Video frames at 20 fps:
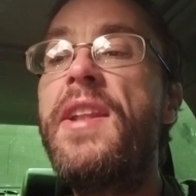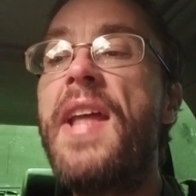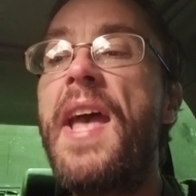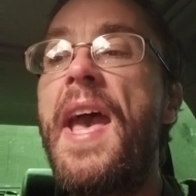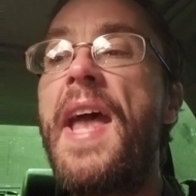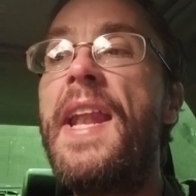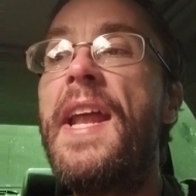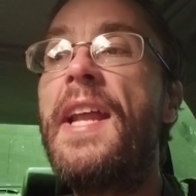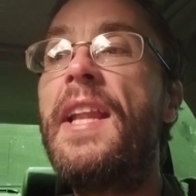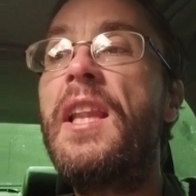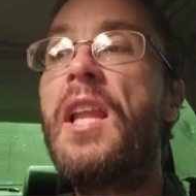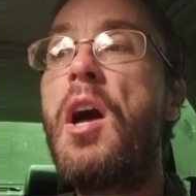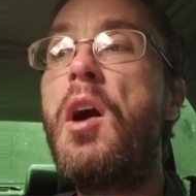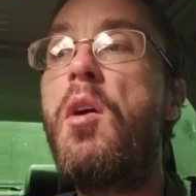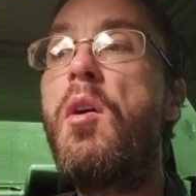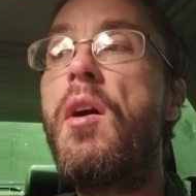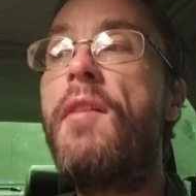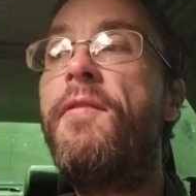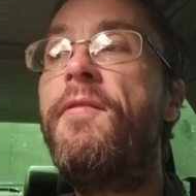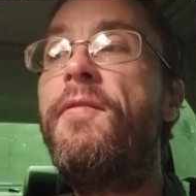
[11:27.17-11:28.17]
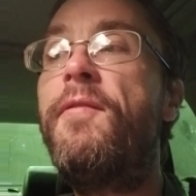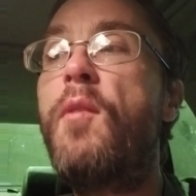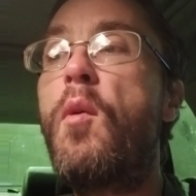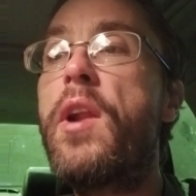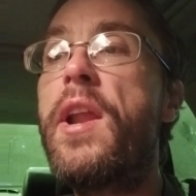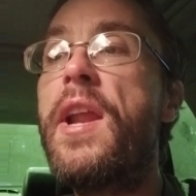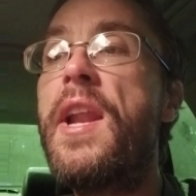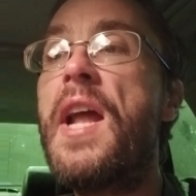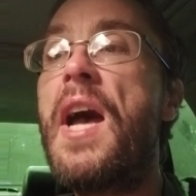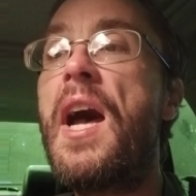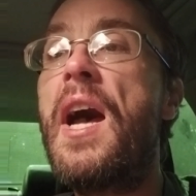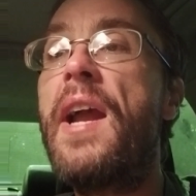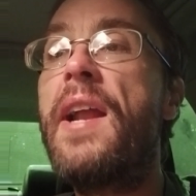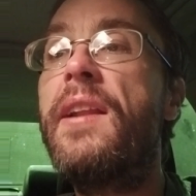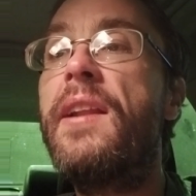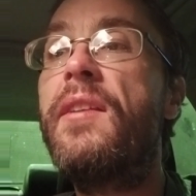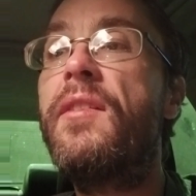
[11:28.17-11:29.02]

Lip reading: and a low of 49.